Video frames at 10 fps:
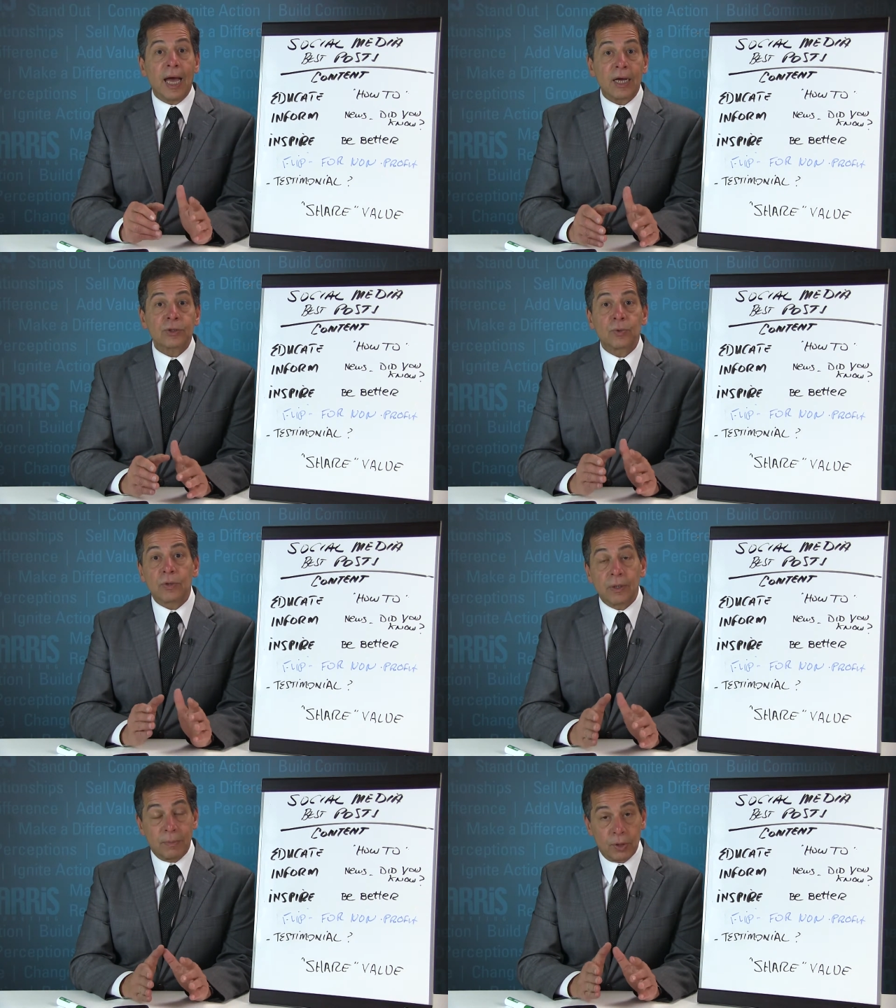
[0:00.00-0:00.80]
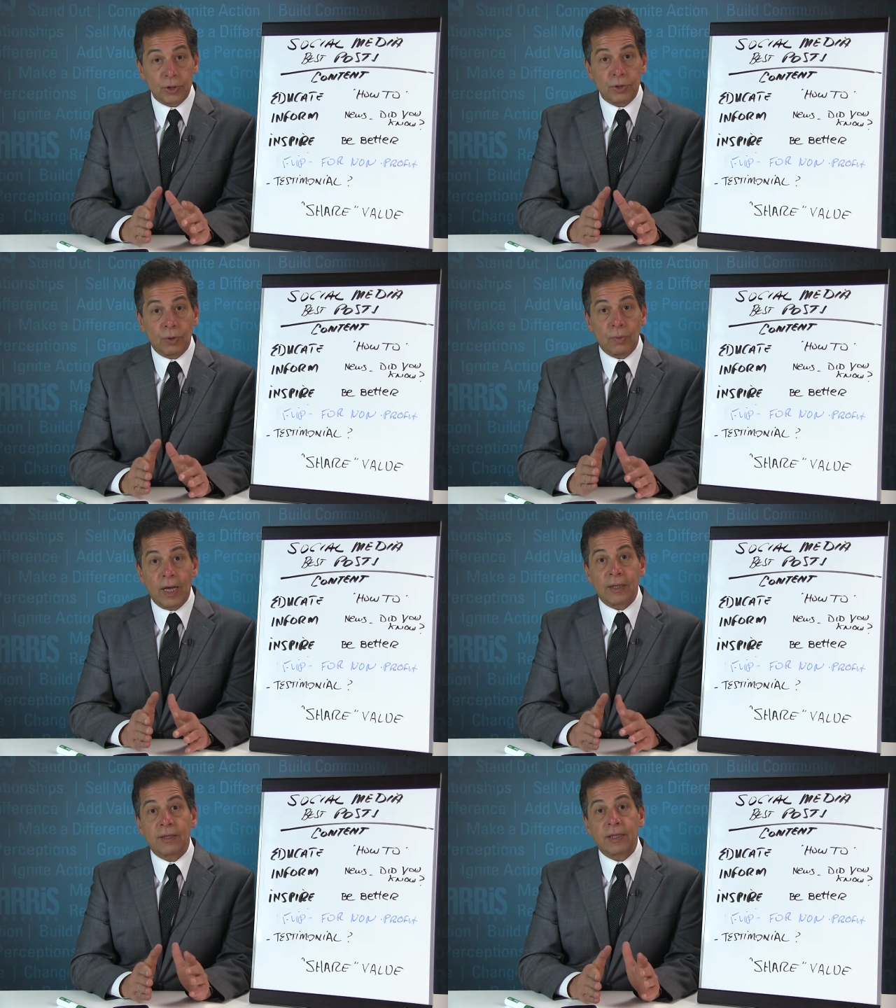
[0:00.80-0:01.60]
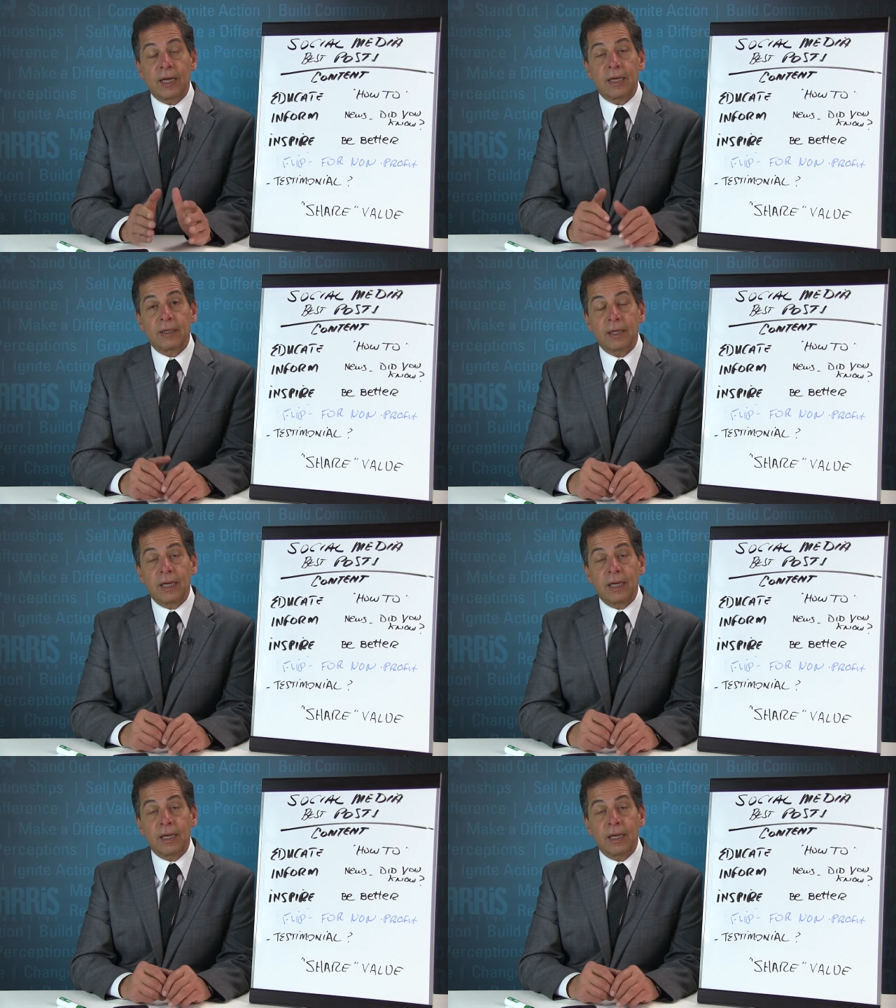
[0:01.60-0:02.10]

actual commercial rather than